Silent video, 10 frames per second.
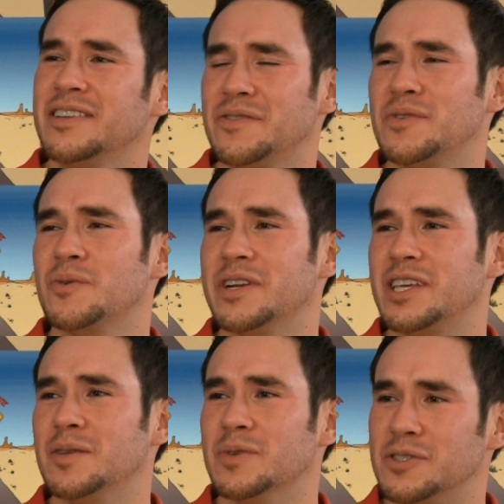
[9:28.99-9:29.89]
I definitely want
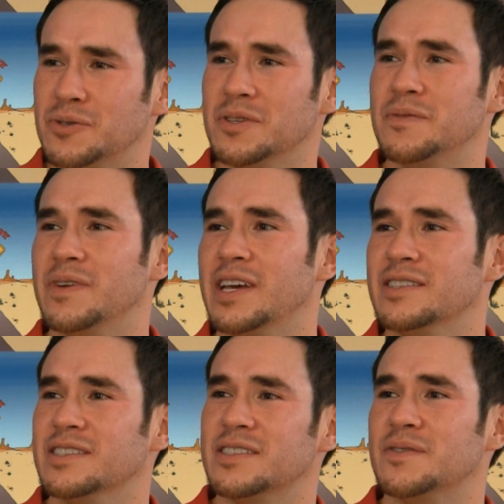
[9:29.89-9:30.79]
to keep it true to the
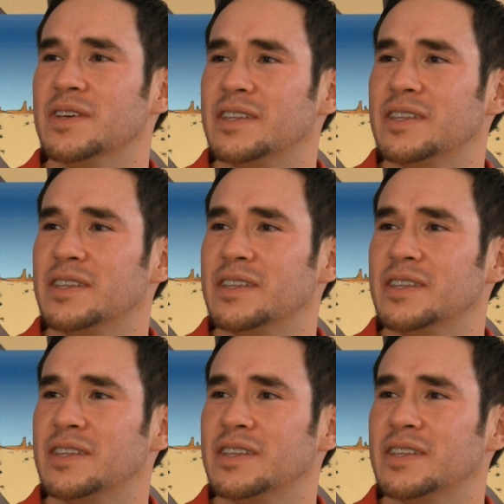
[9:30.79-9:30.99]
fans and stuff